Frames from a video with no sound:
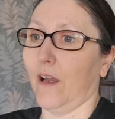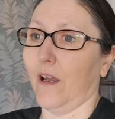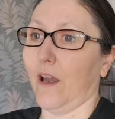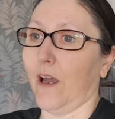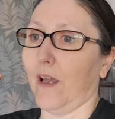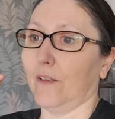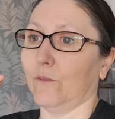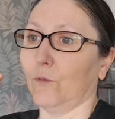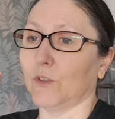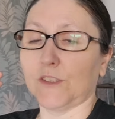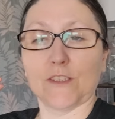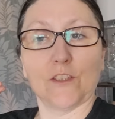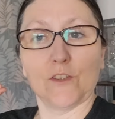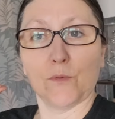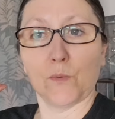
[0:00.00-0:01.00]
And what's
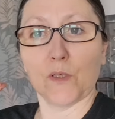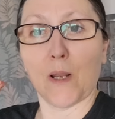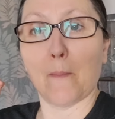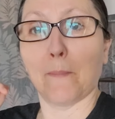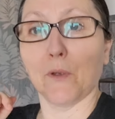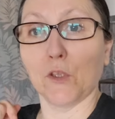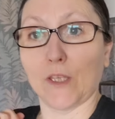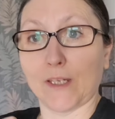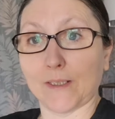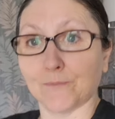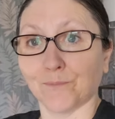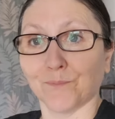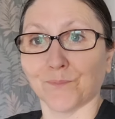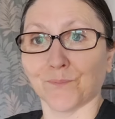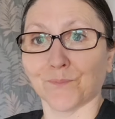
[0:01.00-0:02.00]
the other one? A bully.
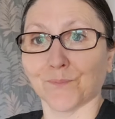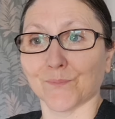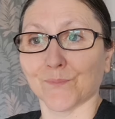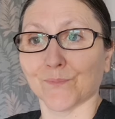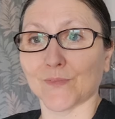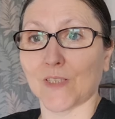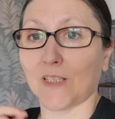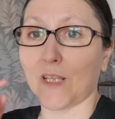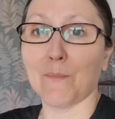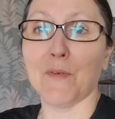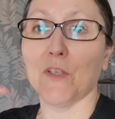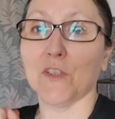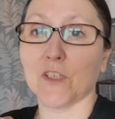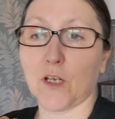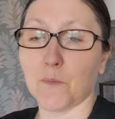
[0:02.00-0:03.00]
Let me
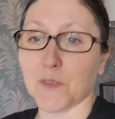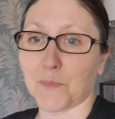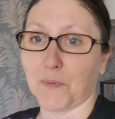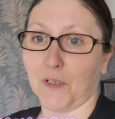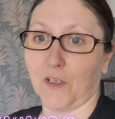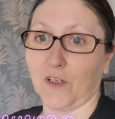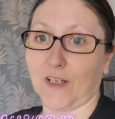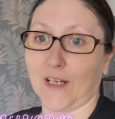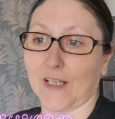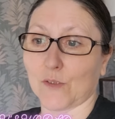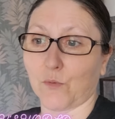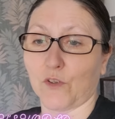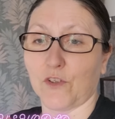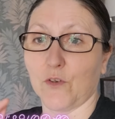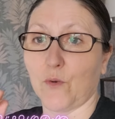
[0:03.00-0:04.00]
know in the comments below, guys,
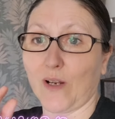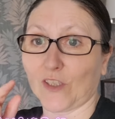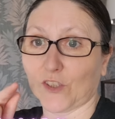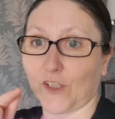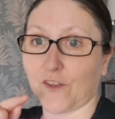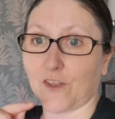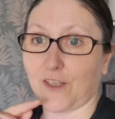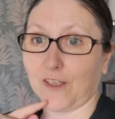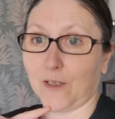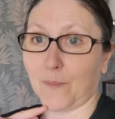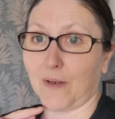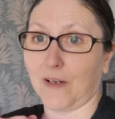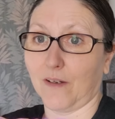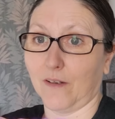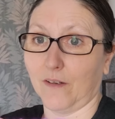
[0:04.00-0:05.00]
what you actually think
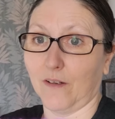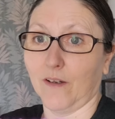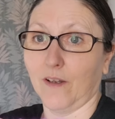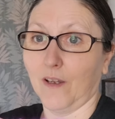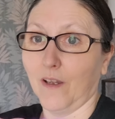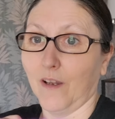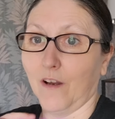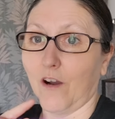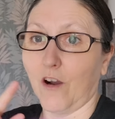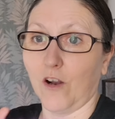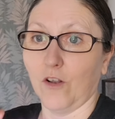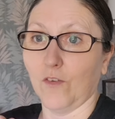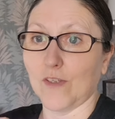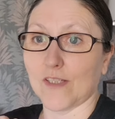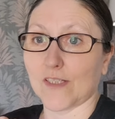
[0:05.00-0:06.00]
about
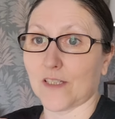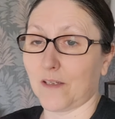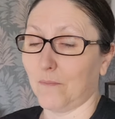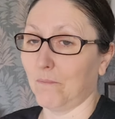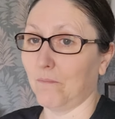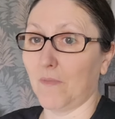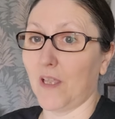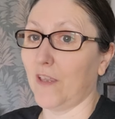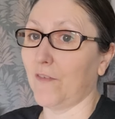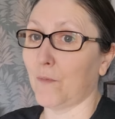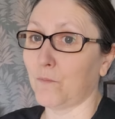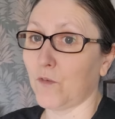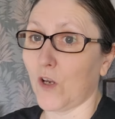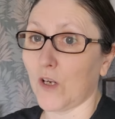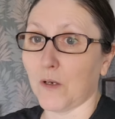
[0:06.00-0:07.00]
all this. If
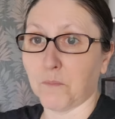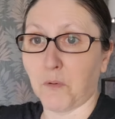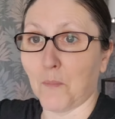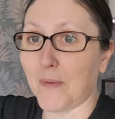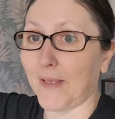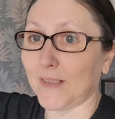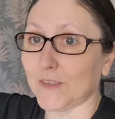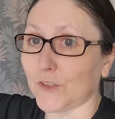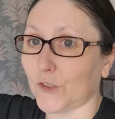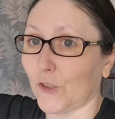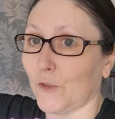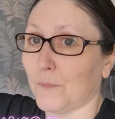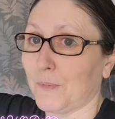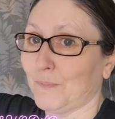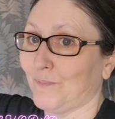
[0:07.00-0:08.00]
I'm wrong, I'll put my hands
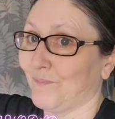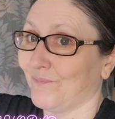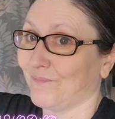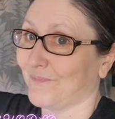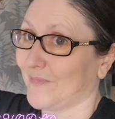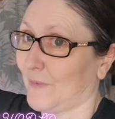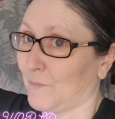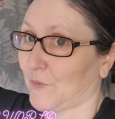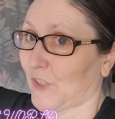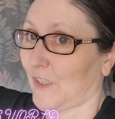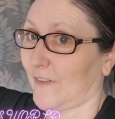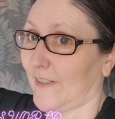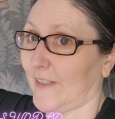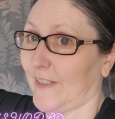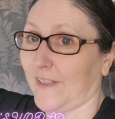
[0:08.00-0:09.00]
up. I'm
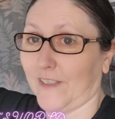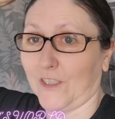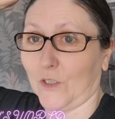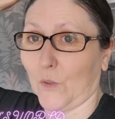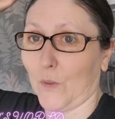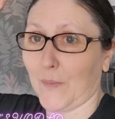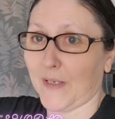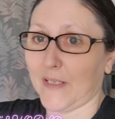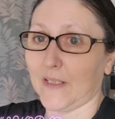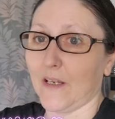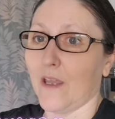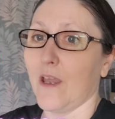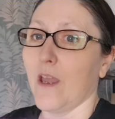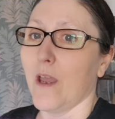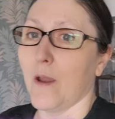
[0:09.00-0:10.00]
sorry, you know what I mean?
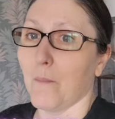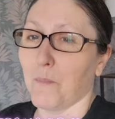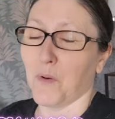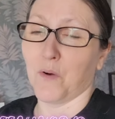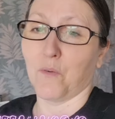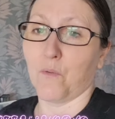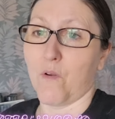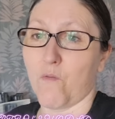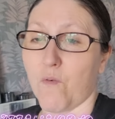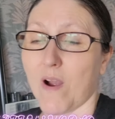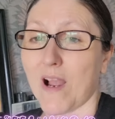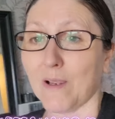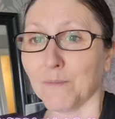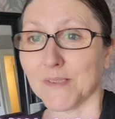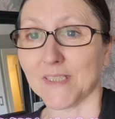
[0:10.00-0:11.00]
But with what
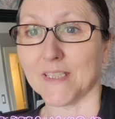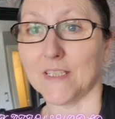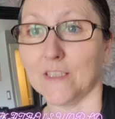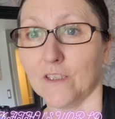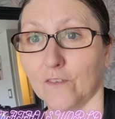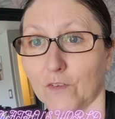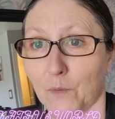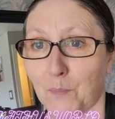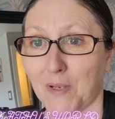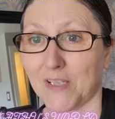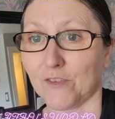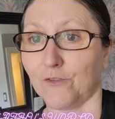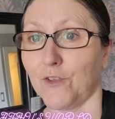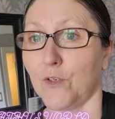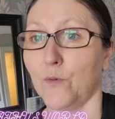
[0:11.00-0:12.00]
I'm seeing over the
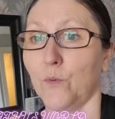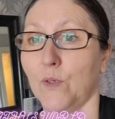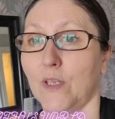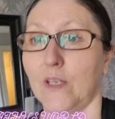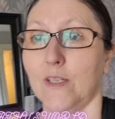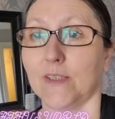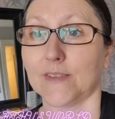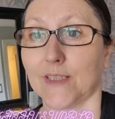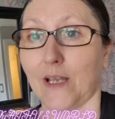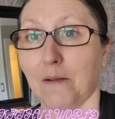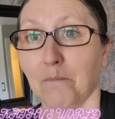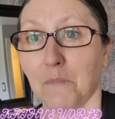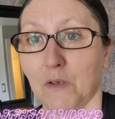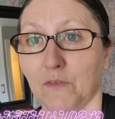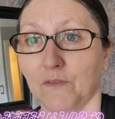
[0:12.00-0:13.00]
past few years
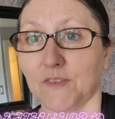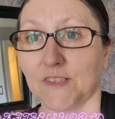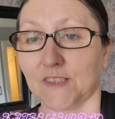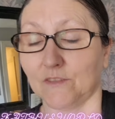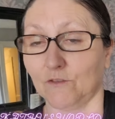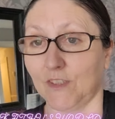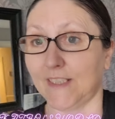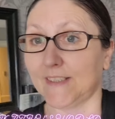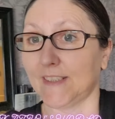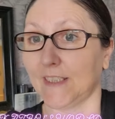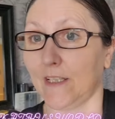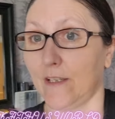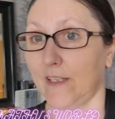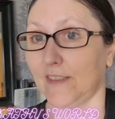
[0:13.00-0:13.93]
and months recently,